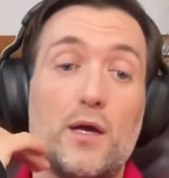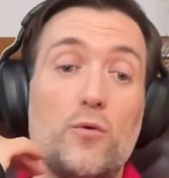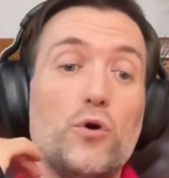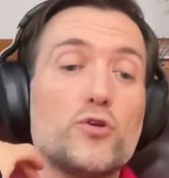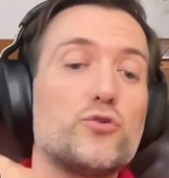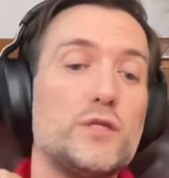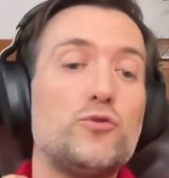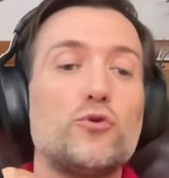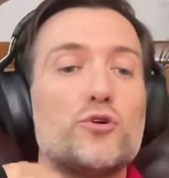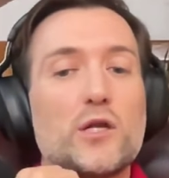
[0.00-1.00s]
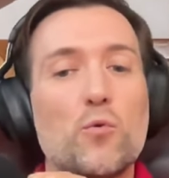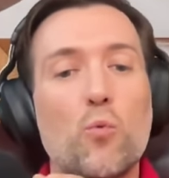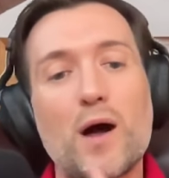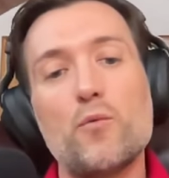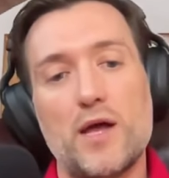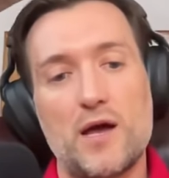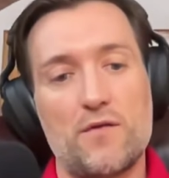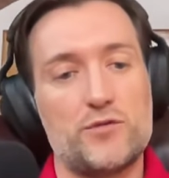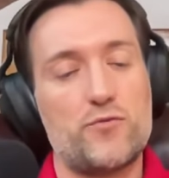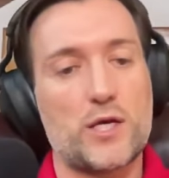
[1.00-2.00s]
We also need to understand why we have
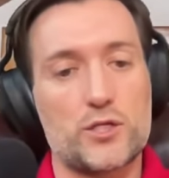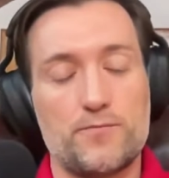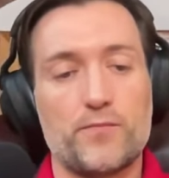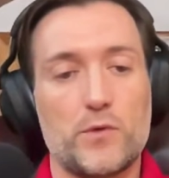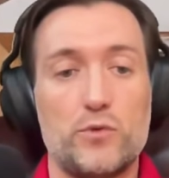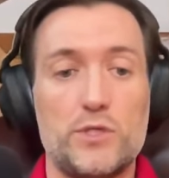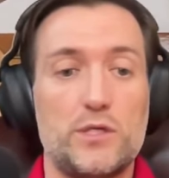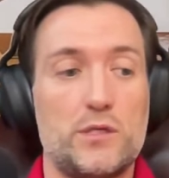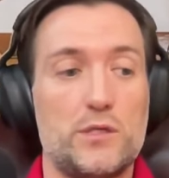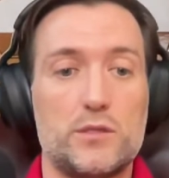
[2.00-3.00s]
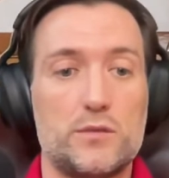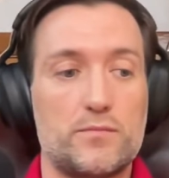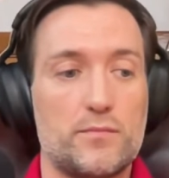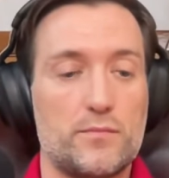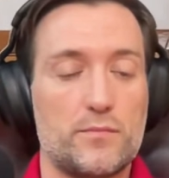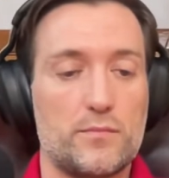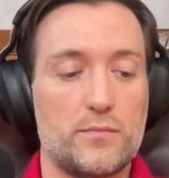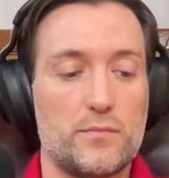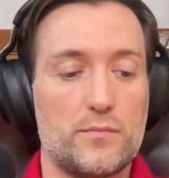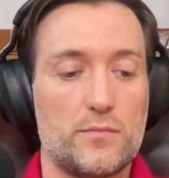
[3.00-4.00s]
this reaction, which is
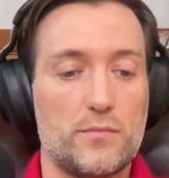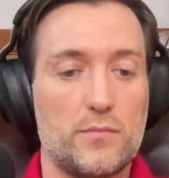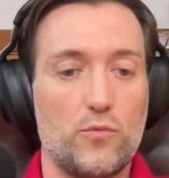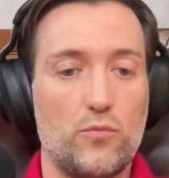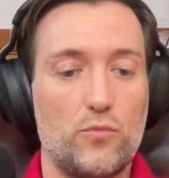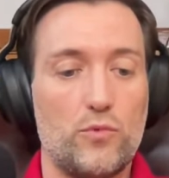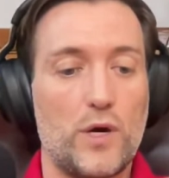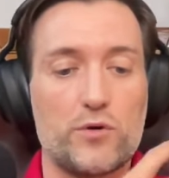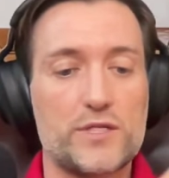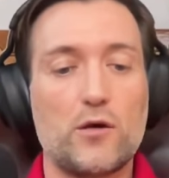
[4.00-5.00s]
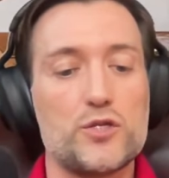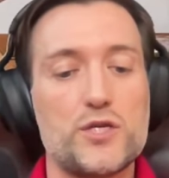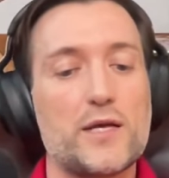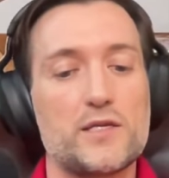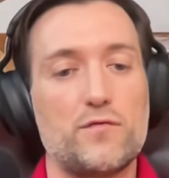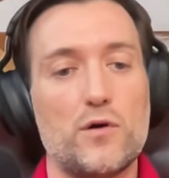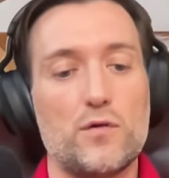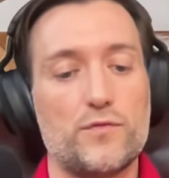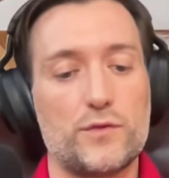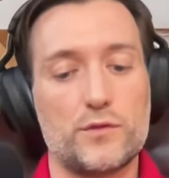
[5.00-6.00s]
our psychology has
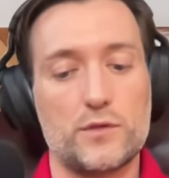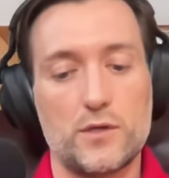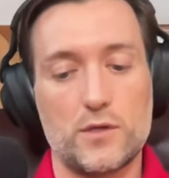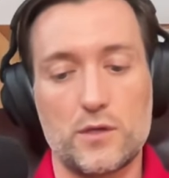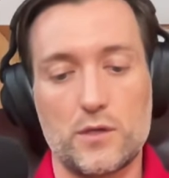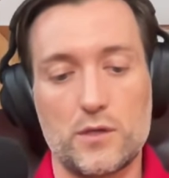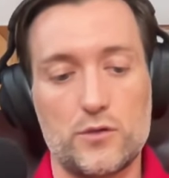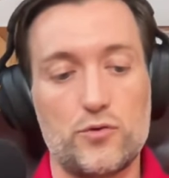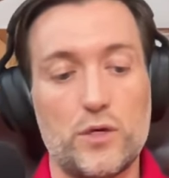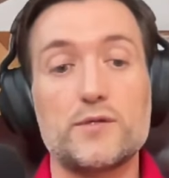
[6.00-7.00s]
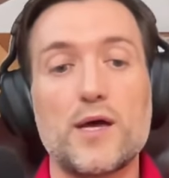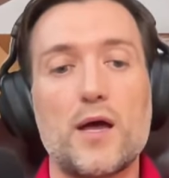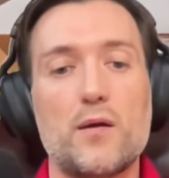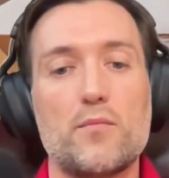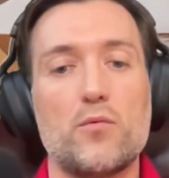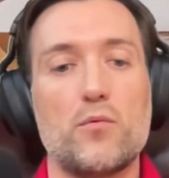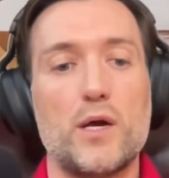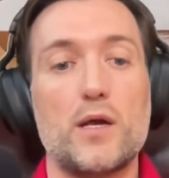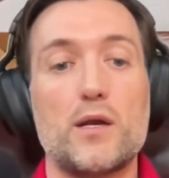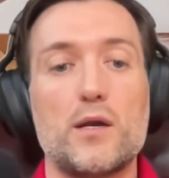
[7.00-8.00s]
evolved uh, during a time
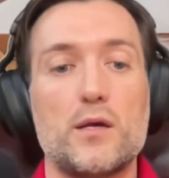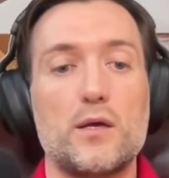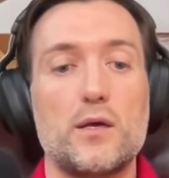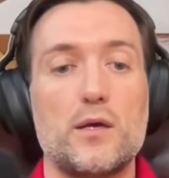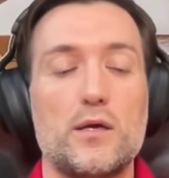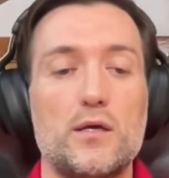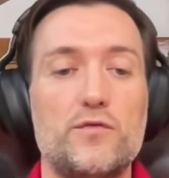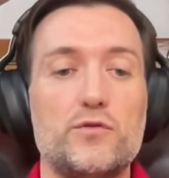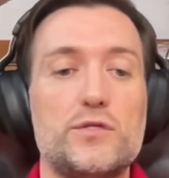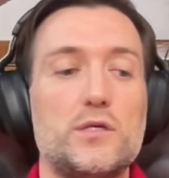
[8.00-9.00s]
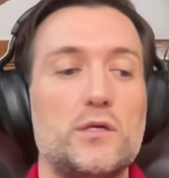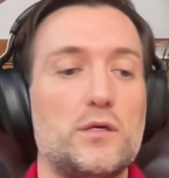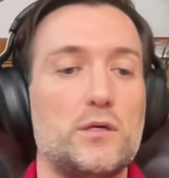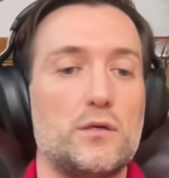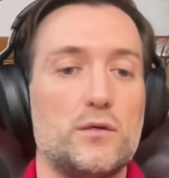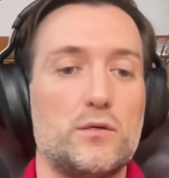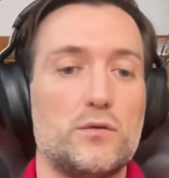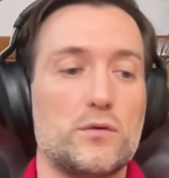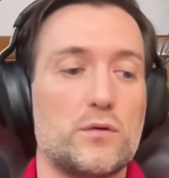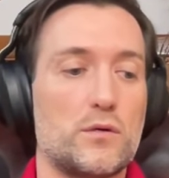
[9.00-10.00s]
when if you see
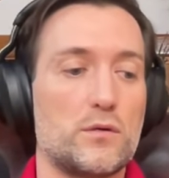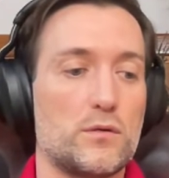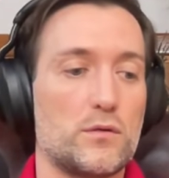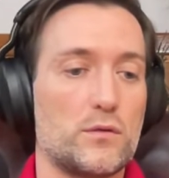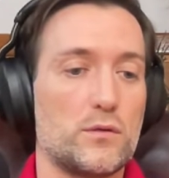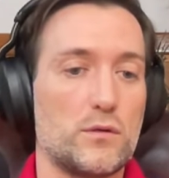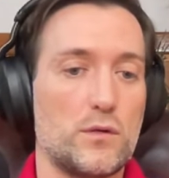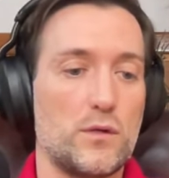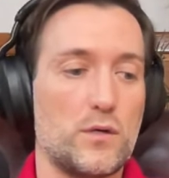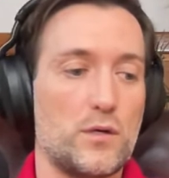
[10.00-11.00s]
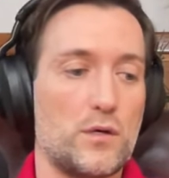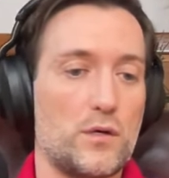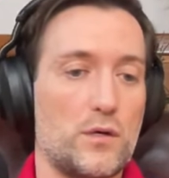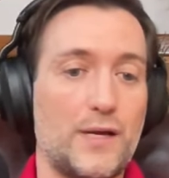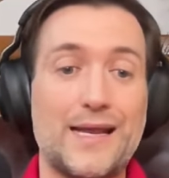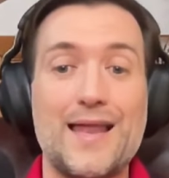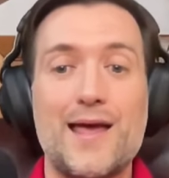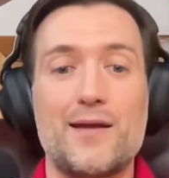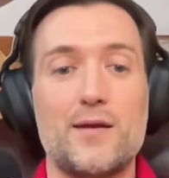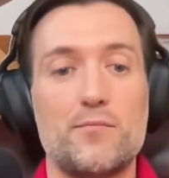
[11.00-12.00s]
your uh, clan